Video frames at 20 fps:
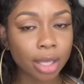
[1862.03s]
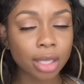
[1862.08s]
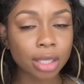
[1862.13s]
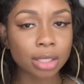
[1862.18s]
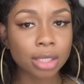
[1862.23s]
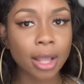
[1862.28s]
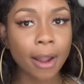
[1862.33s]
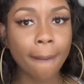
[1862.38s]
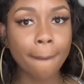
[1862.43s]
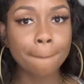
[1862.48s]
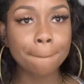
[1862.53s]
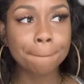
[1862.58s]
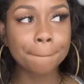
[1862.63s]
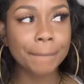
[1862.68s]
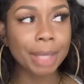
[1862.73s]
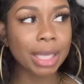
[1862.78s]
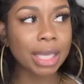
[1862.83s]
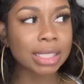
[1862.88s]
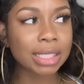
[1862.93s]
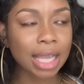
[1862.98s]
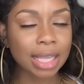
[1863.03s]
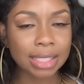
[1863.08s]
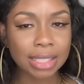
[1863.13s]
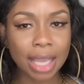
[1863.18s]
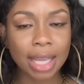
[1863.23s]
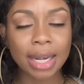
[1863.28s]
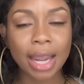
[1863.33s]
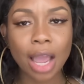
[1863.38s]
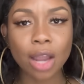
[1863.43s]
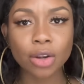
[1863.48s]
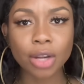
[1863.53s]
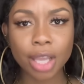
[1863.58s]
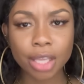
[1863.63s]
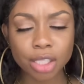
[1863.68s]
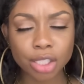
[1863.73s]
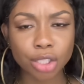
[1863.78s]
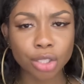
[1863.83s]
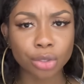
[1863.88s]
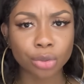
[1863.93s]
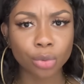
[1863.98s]
else because I sat down
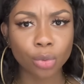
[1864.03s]
next to you